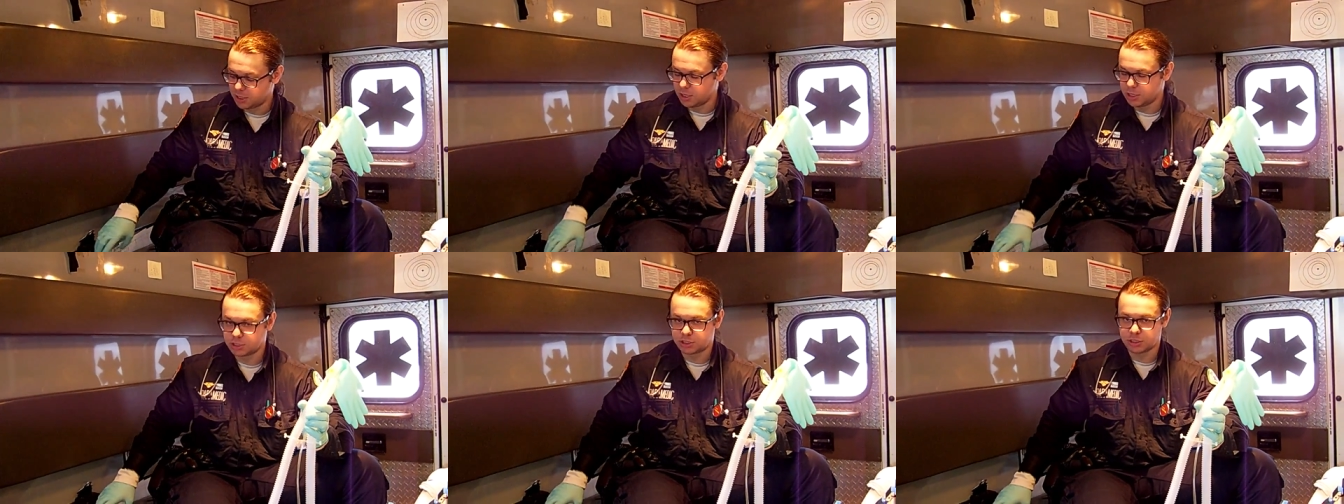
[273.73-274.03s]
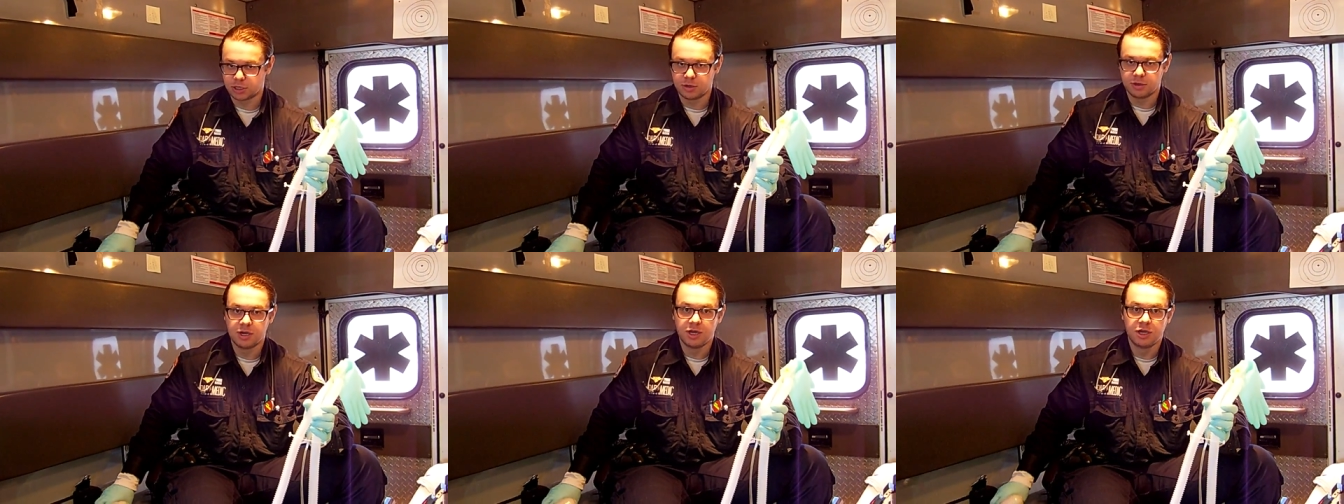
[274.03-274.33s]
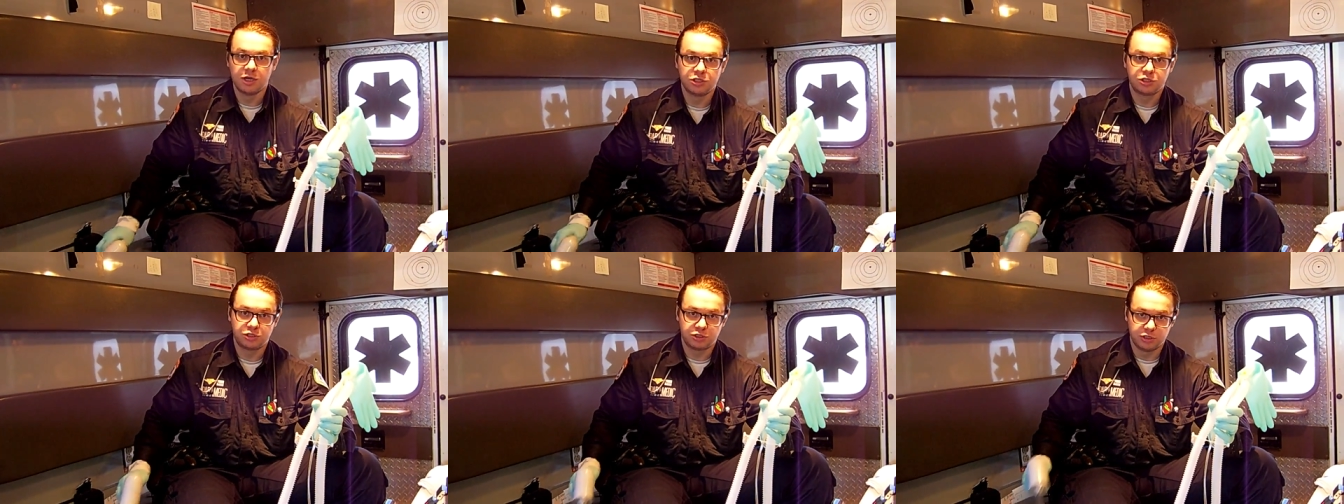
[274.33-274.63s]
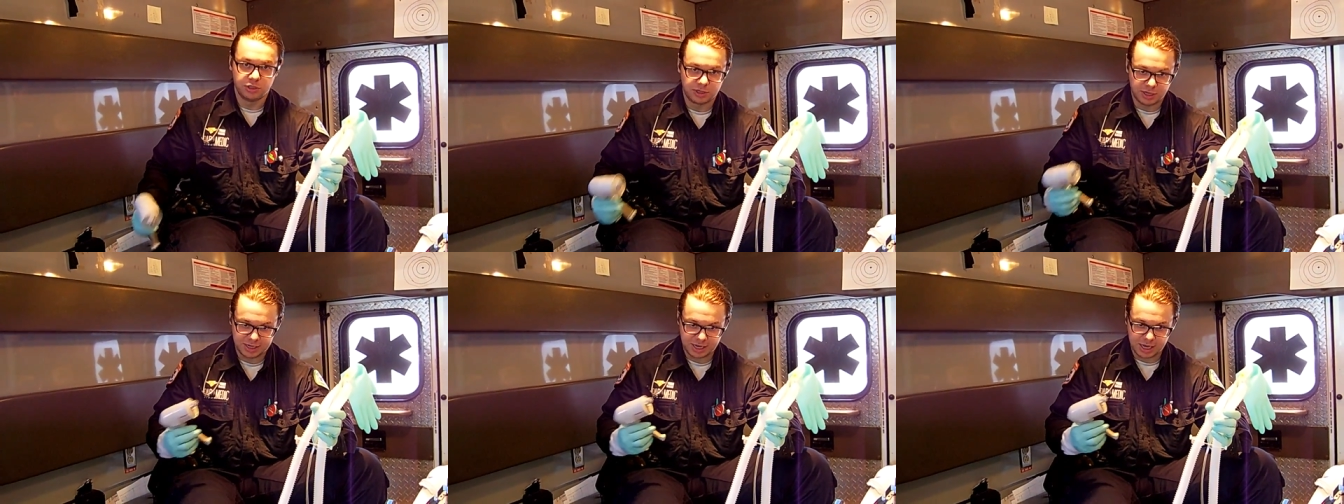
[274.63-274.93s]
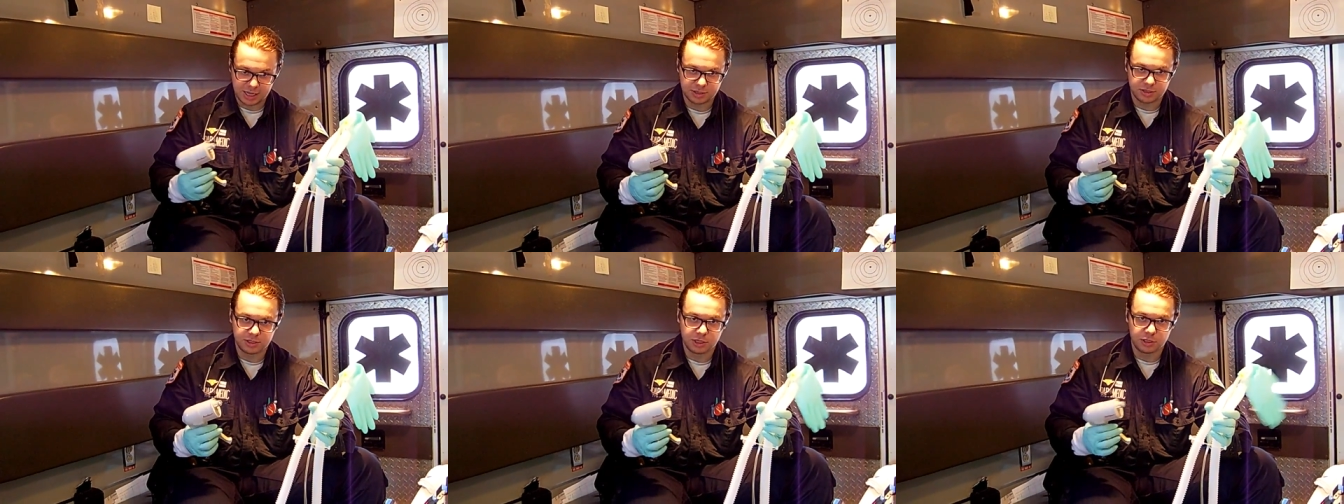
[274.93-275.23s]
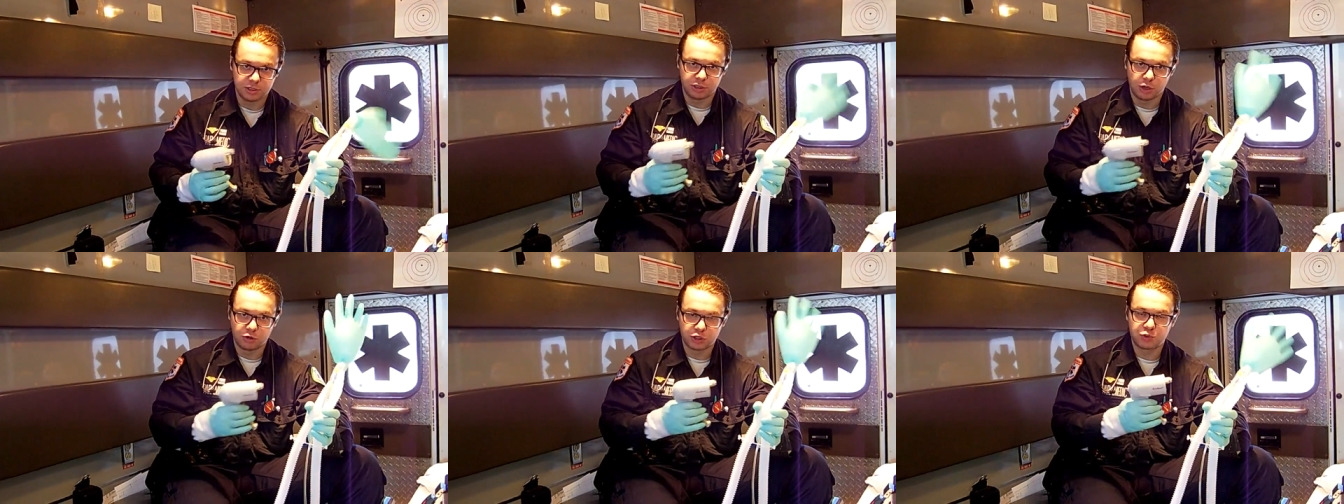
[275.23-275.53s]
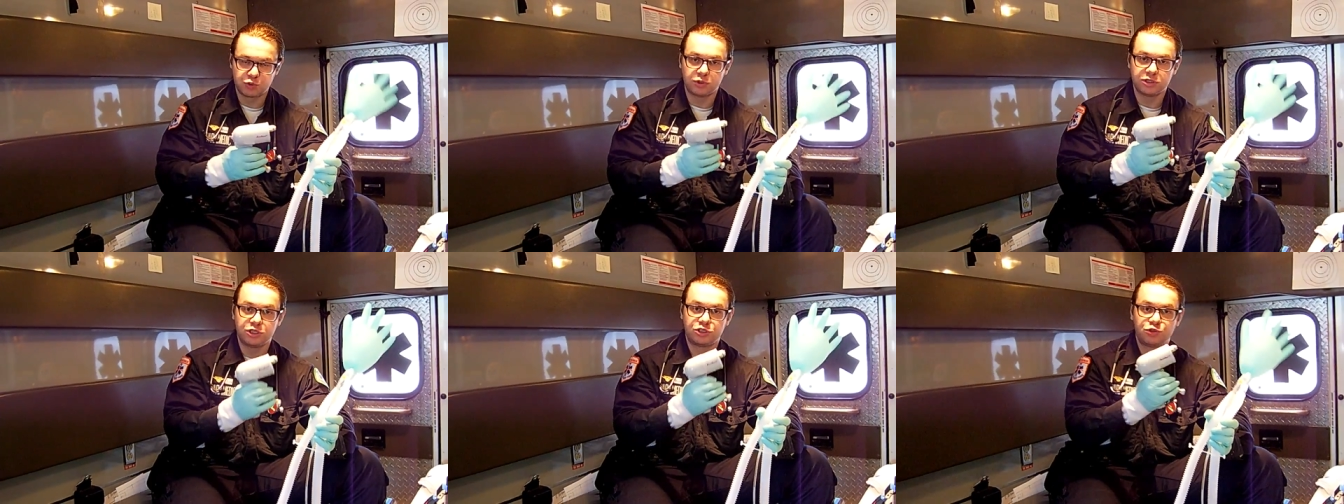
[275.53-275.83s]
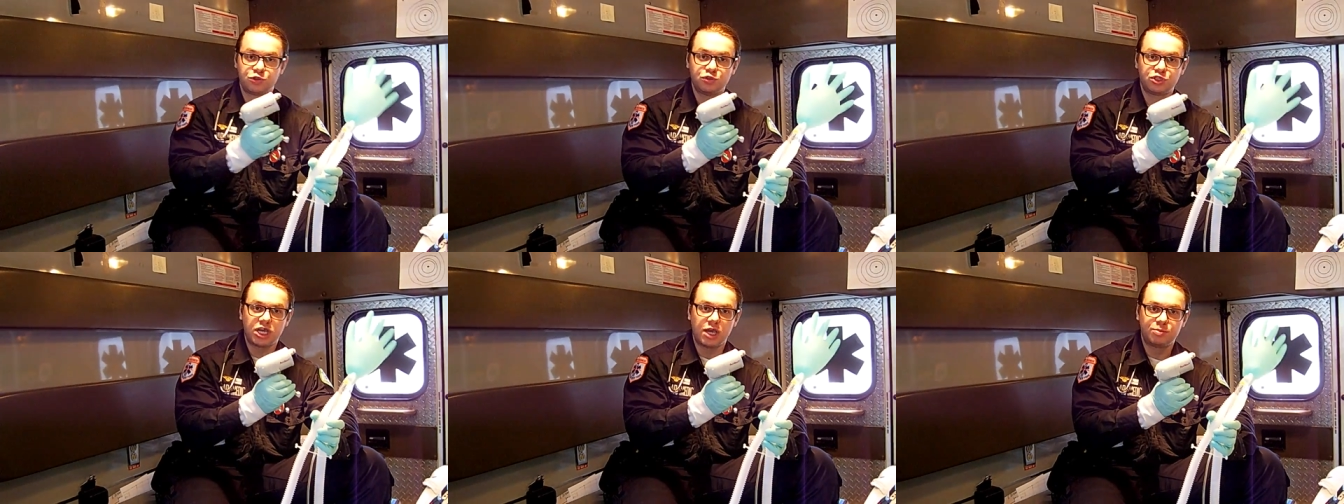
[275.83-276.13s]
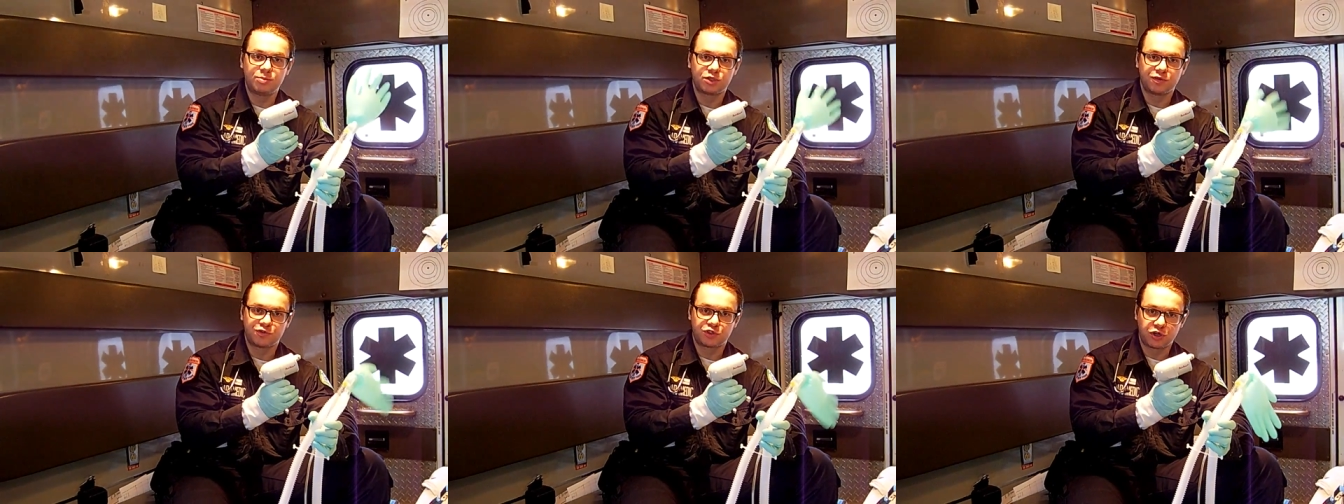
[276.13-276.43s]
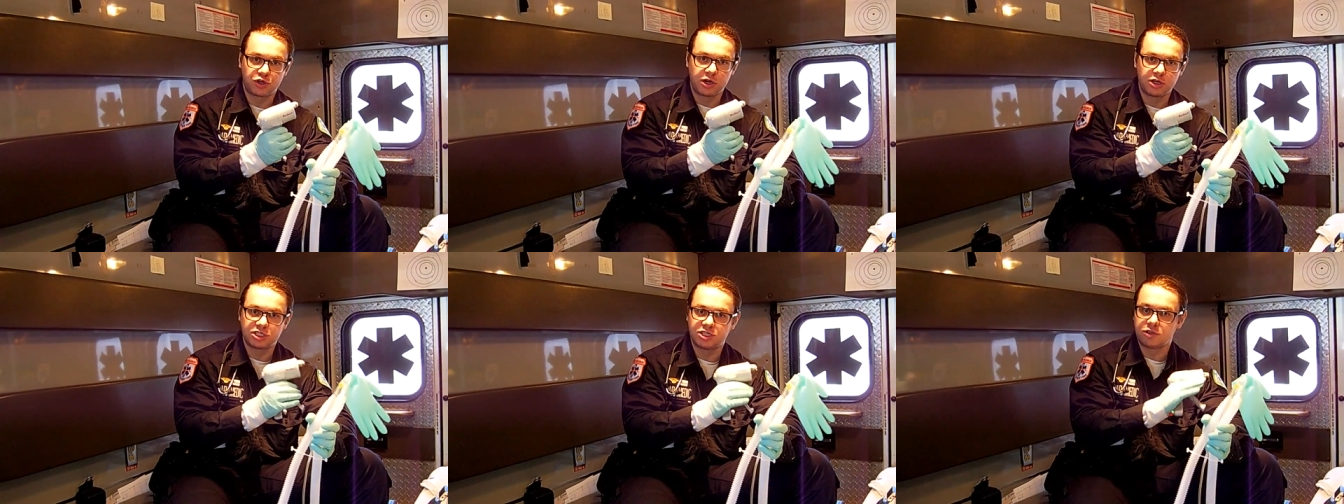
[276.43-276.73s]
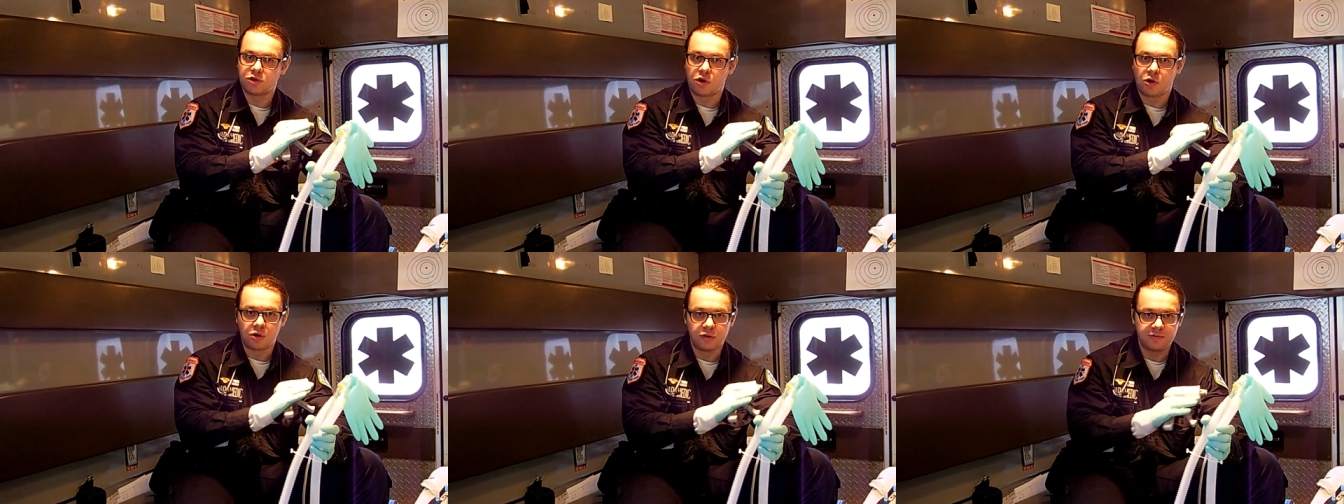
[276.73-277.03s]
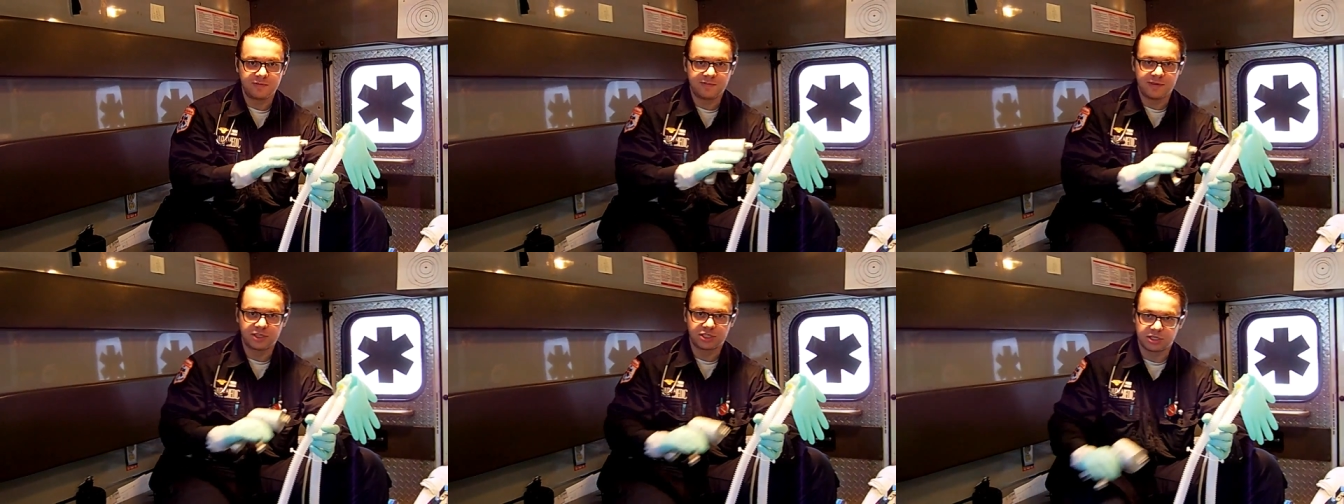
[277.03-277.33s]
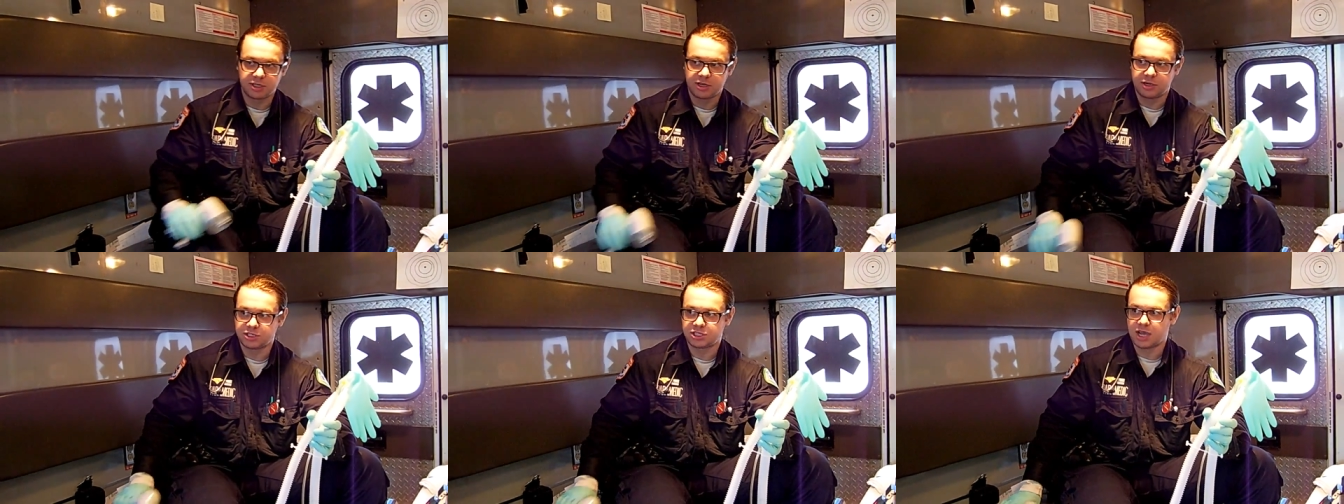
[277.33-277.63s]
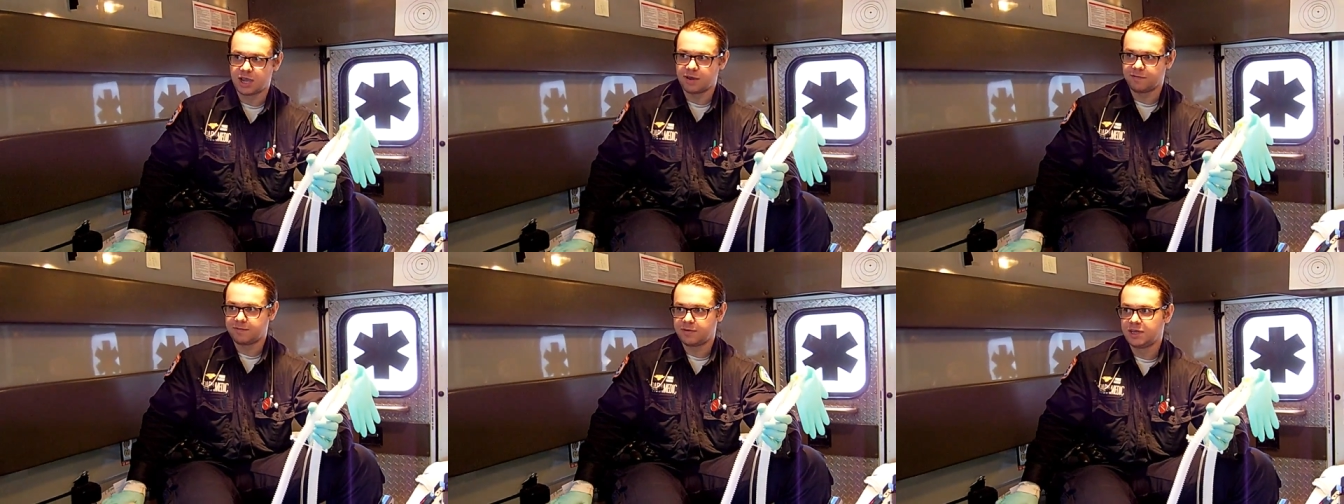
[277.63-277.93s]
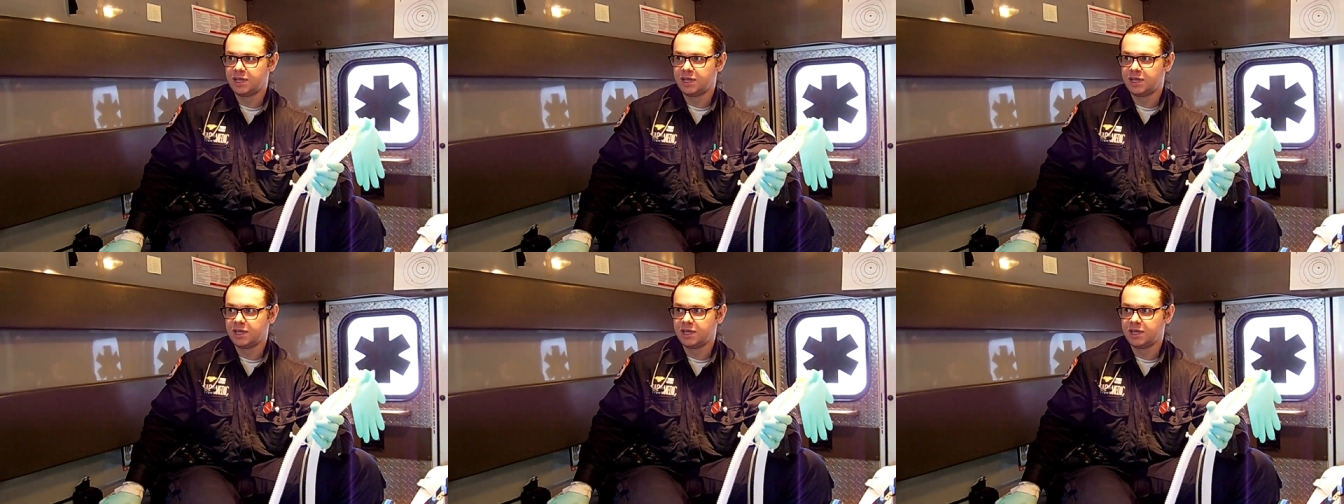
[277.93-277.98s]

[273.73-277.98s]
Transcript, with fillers: So again, those were the two types of triggers that all ventilators have.